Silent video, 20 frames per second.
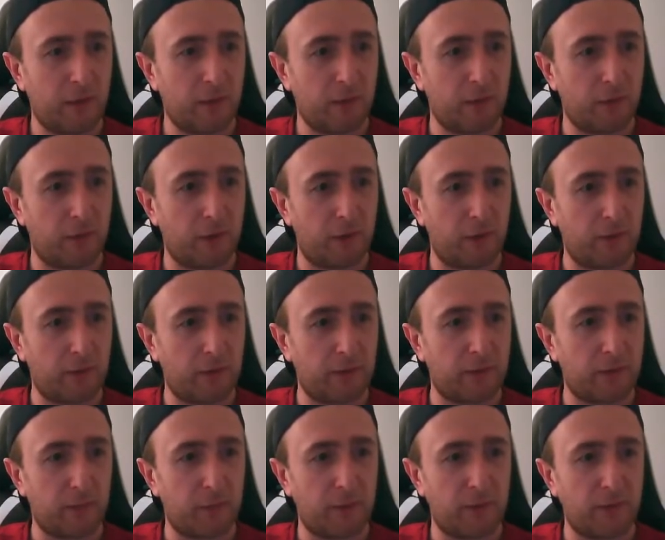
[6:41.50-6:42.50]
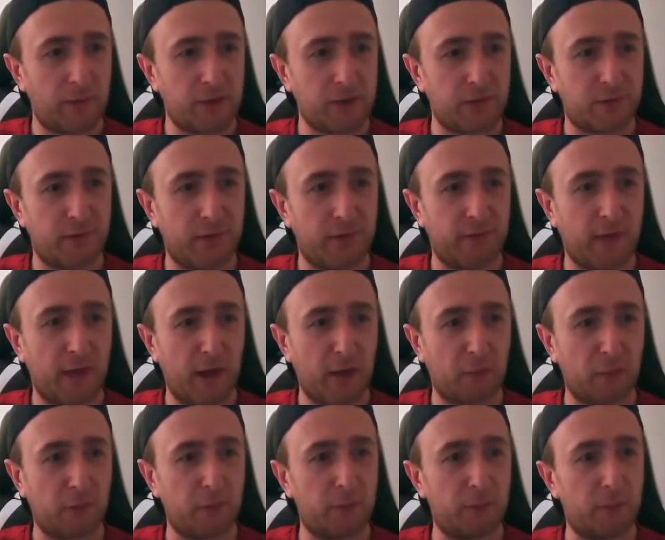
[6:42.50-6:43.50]
So that's the basic gist of the
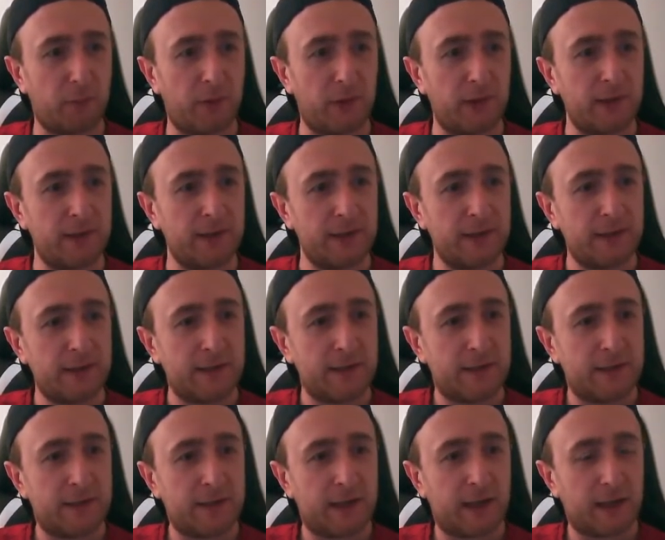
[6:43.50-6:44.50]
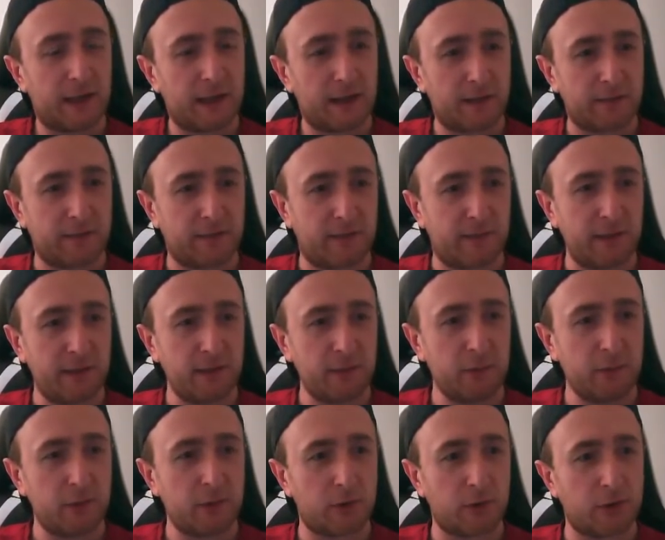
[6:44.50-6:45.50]
sound. But as you can
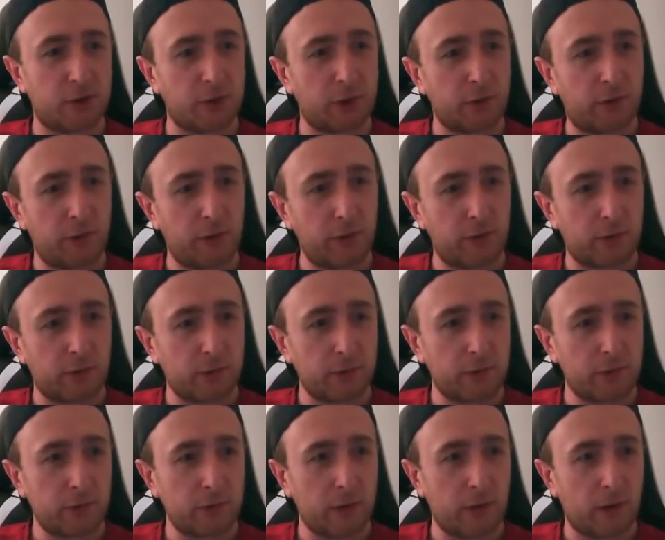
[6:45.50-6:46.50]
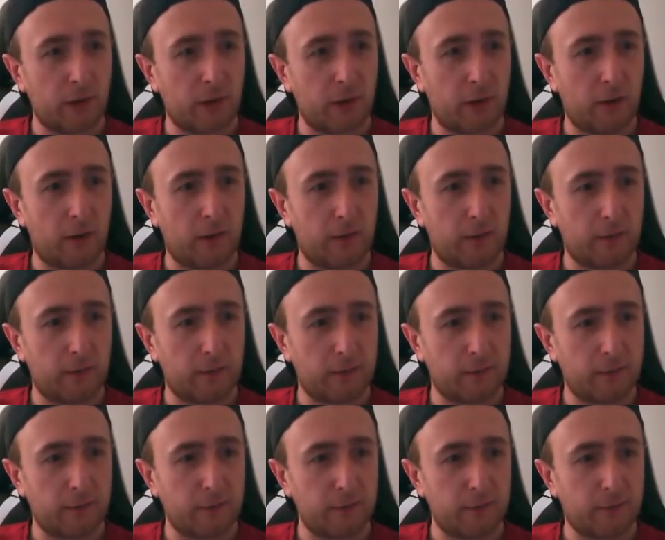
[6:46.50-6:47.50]
see, we've got Jolteon
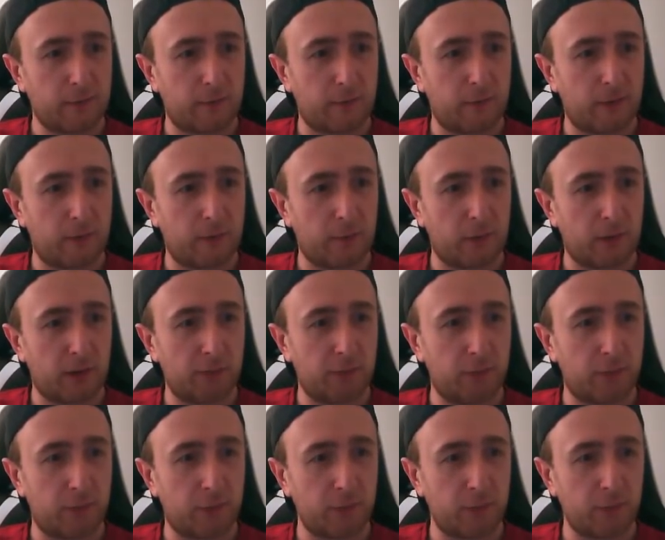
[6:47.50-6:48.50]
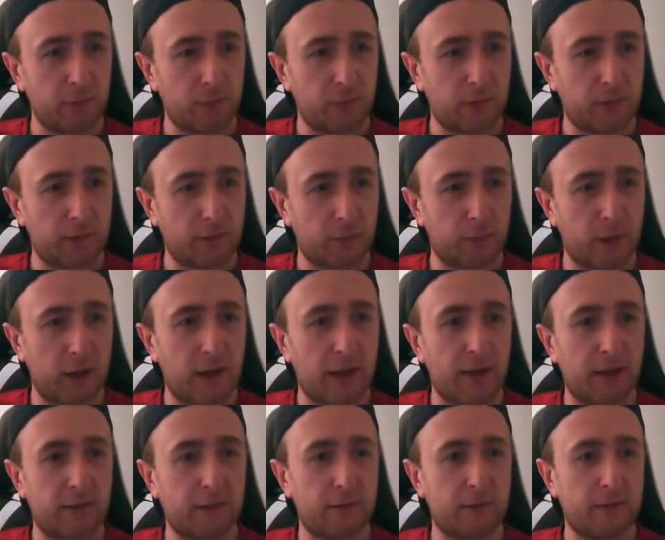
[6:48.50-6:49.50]
just there in my living room. That's my
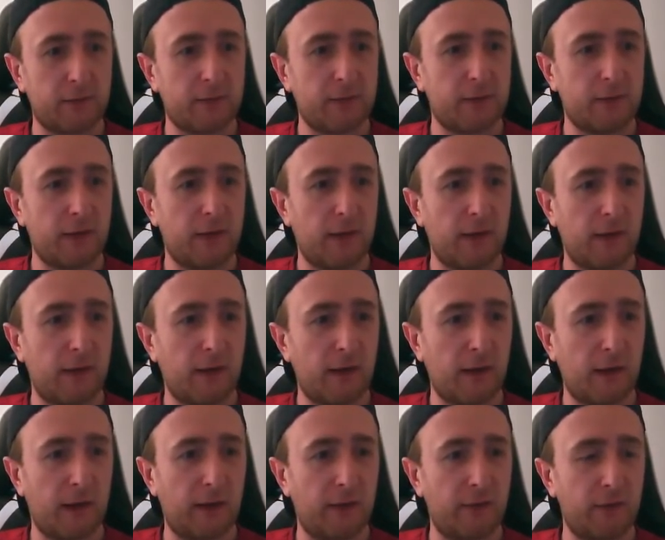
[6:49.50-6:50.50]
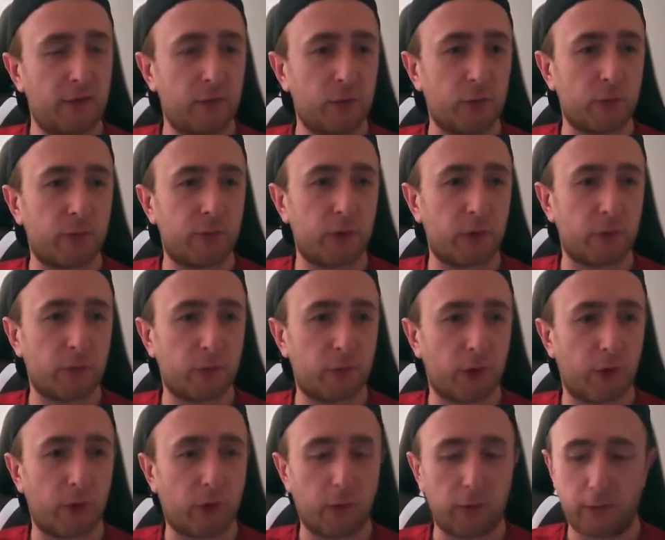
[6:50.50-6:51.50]
hand. And this is all filmed
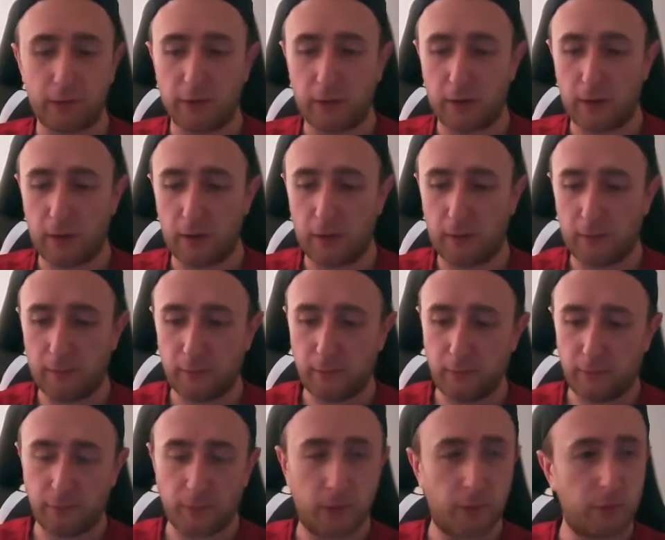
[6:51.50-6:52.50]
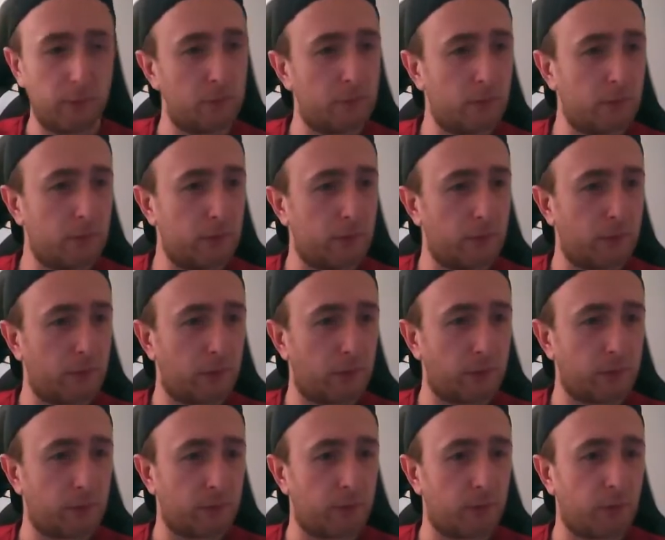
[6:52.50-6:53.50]
on this phone. So
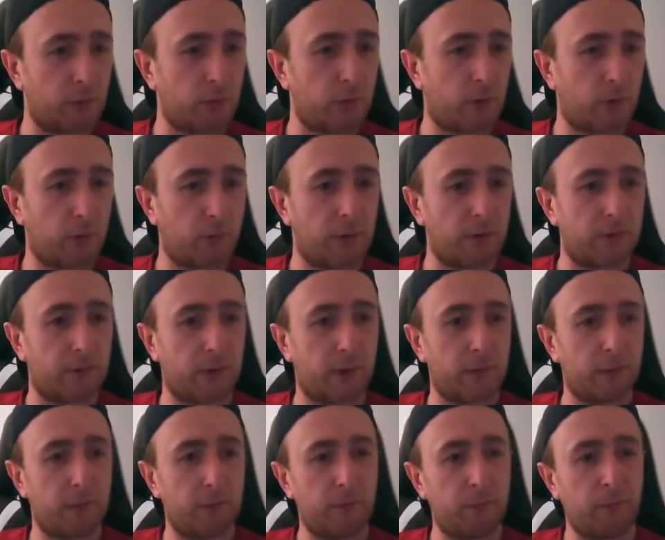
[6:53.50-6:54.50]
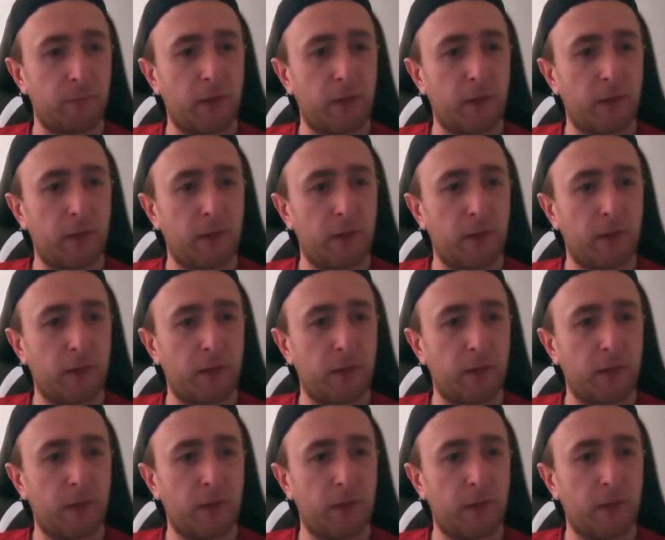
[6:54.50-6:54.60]
it's just filmed on my phone.